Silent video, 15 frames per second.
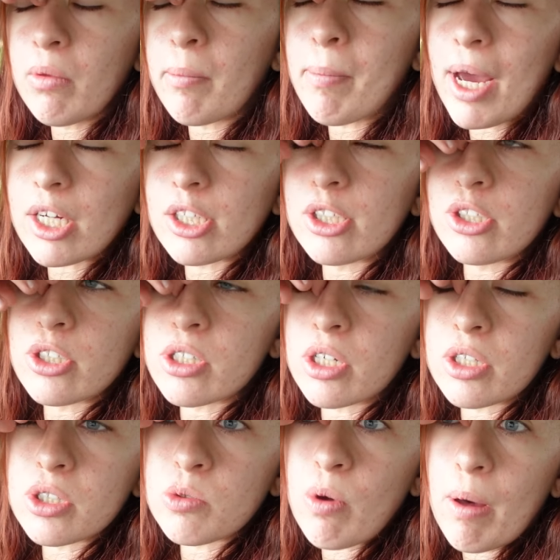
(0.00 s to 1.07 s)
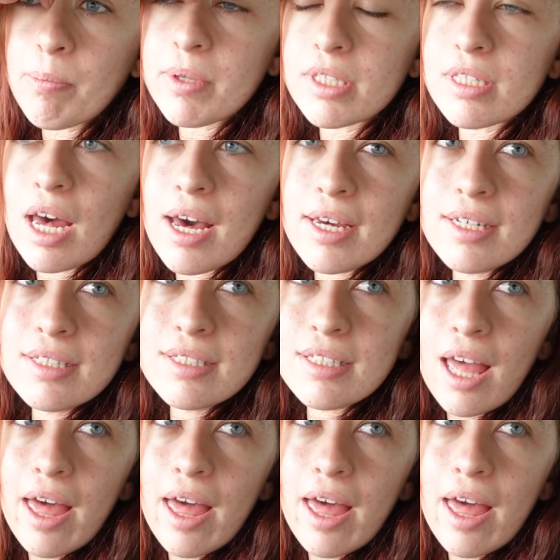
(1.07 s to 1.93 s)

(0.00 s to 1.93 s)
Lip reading: I'm actually just gonna swap the size,